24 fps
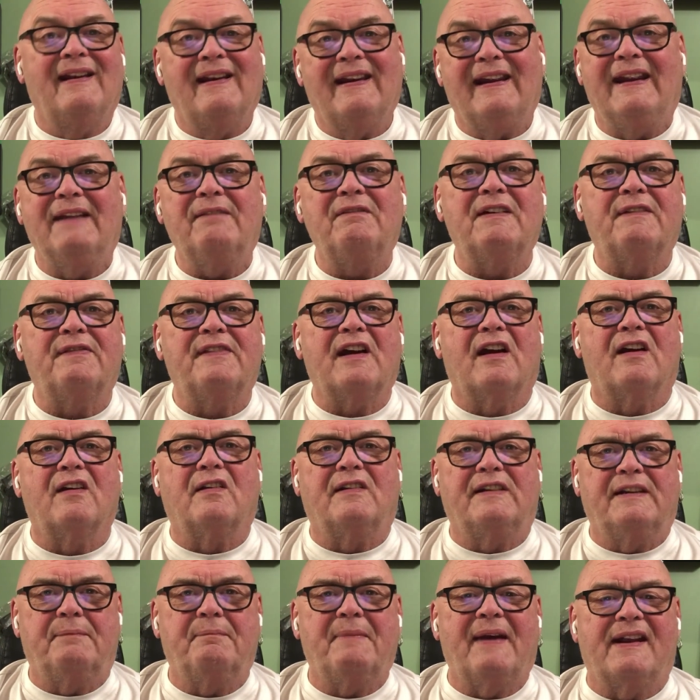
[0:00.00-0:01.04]
Even if the
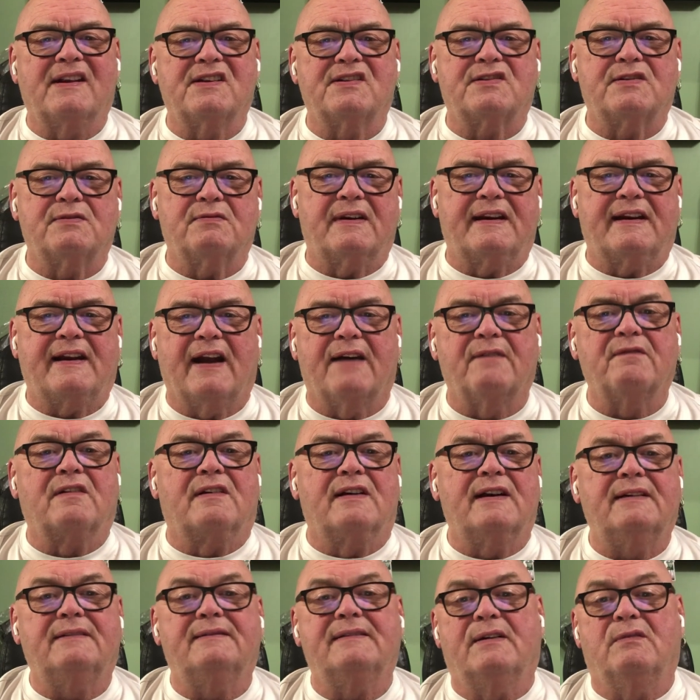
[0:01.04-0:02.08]
Argos had managed to recover
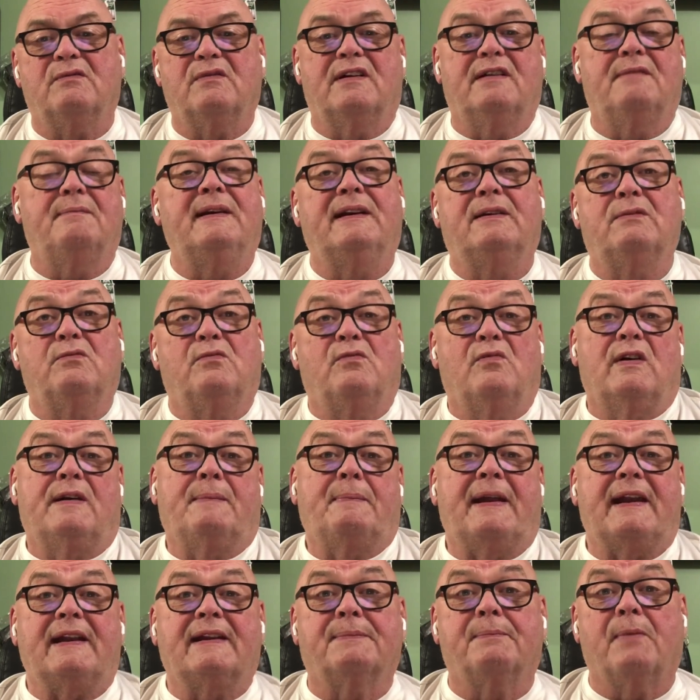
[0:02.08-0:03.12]
it, it would have been
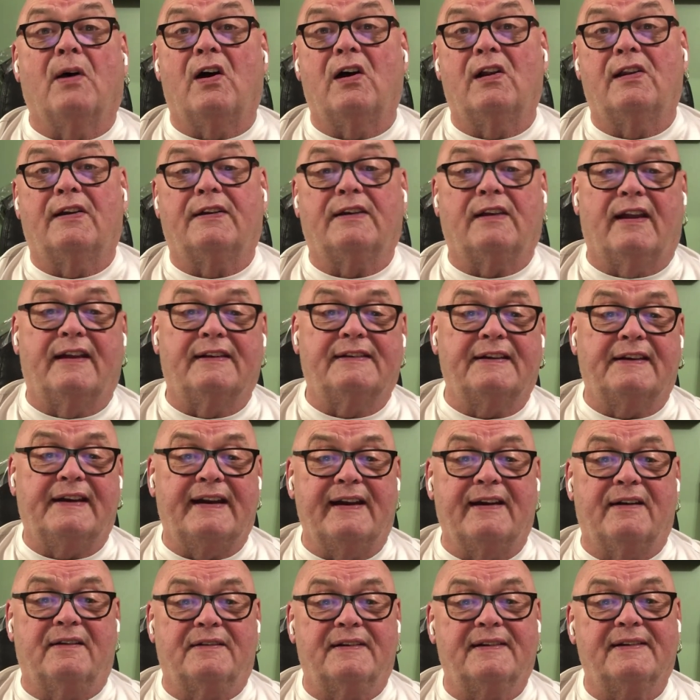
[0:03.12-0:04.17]
Winnipeg's ball on loss of
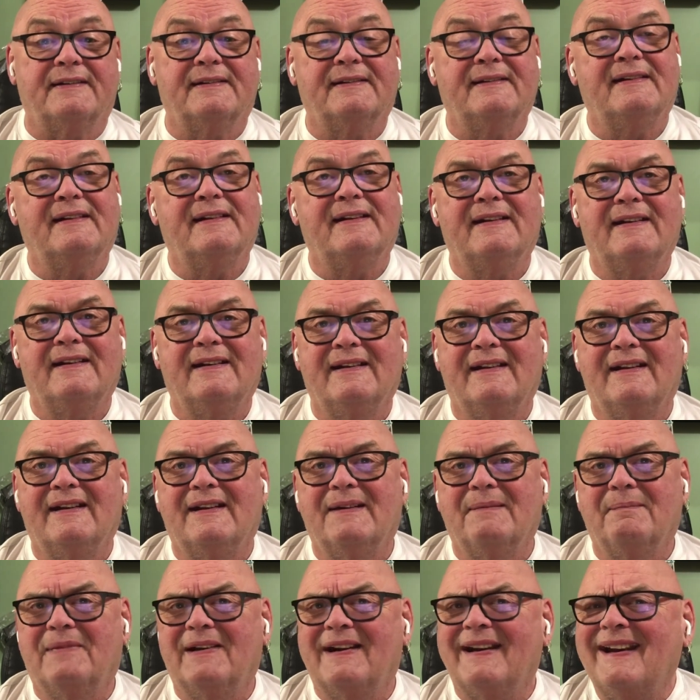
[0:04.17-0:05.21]
downs.
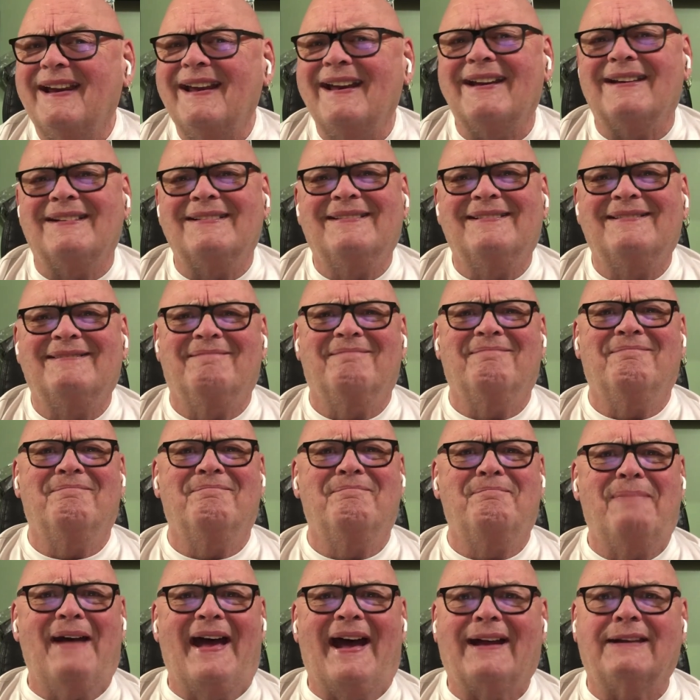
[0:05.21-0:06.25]
But again,
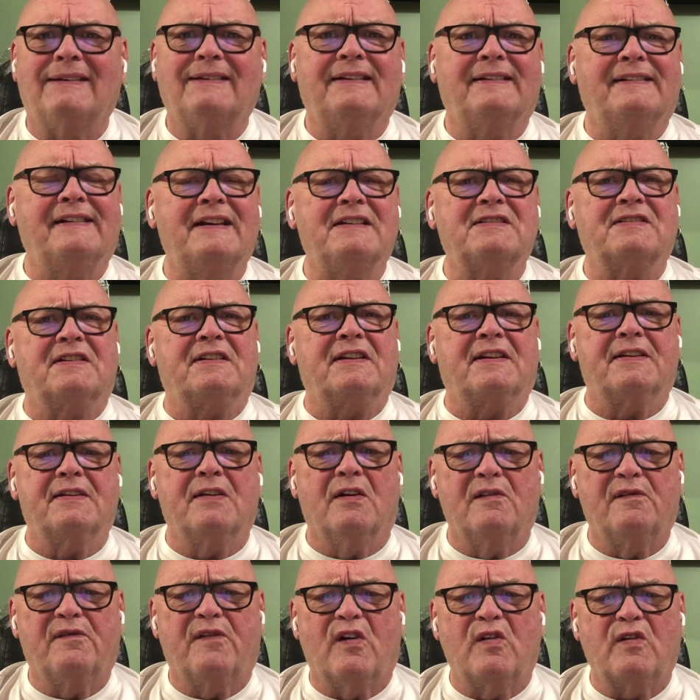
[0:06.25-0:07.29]
bad decisions,
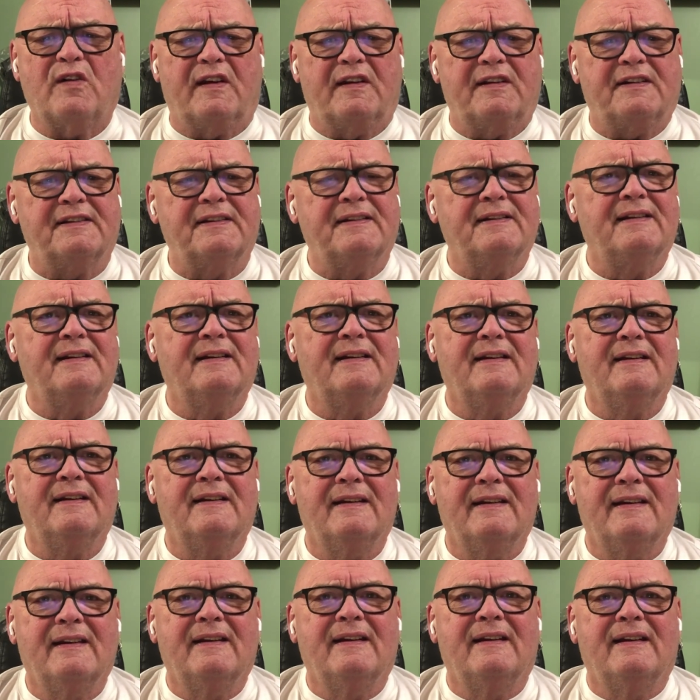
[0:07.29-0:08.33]
no focus.
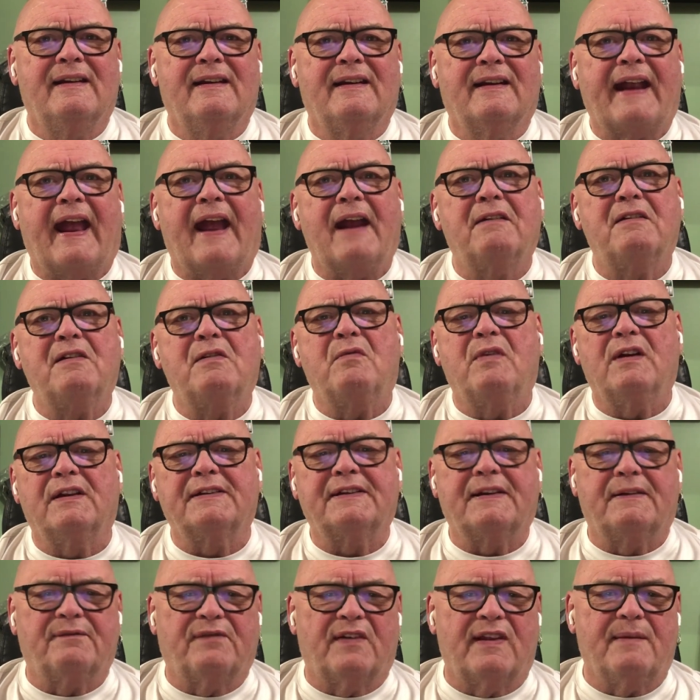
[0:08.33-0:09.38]
Kyrie
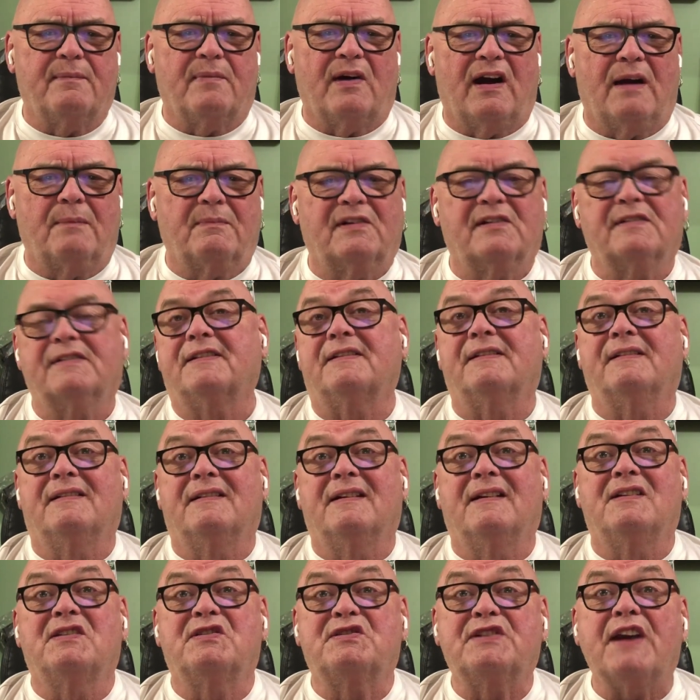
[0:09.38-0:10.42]
Wilson for the Bombers
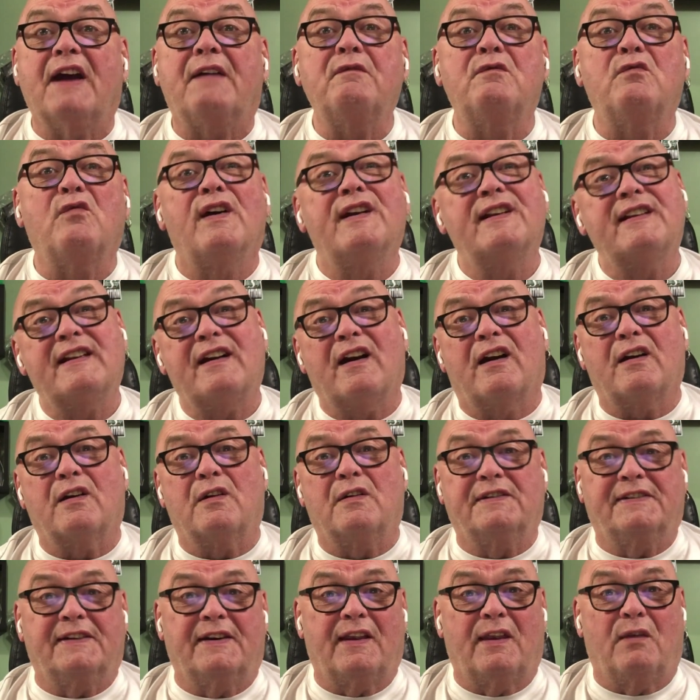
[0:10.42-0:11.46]
shoved one of the
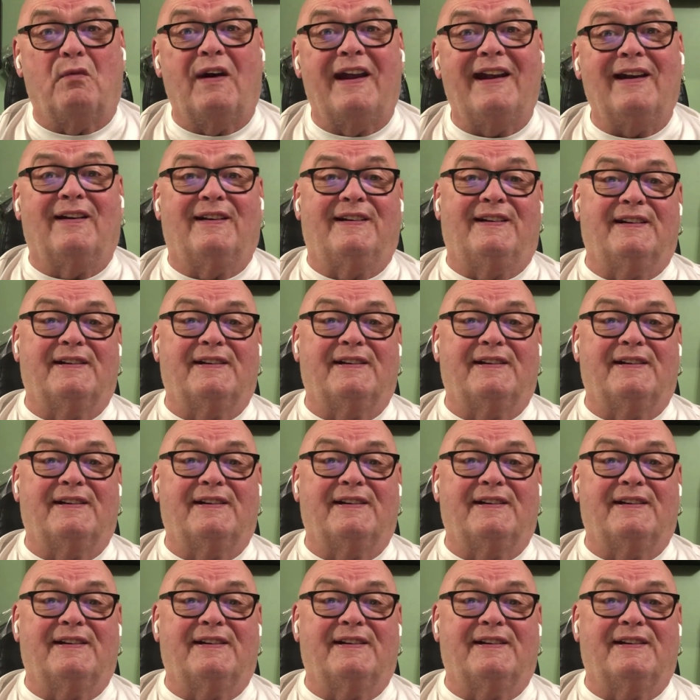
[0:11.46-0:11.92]
Argos out of the way on